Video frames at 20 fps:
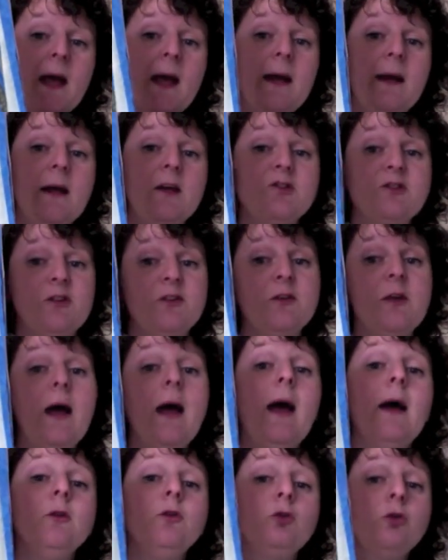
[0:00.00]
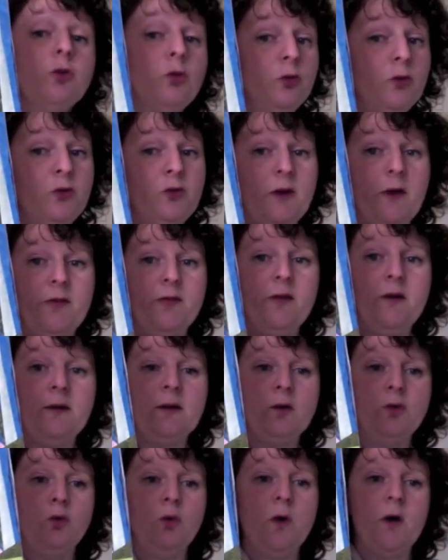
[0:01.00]
and I just had to do something
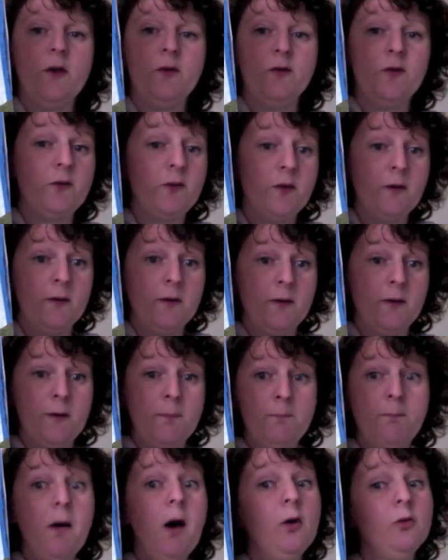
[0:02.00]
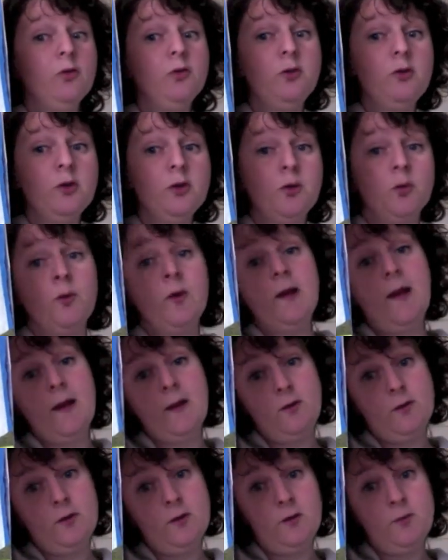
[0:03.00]
that was pond
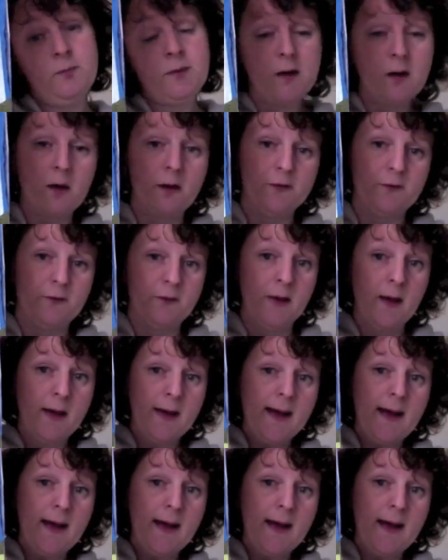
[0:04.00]
related because,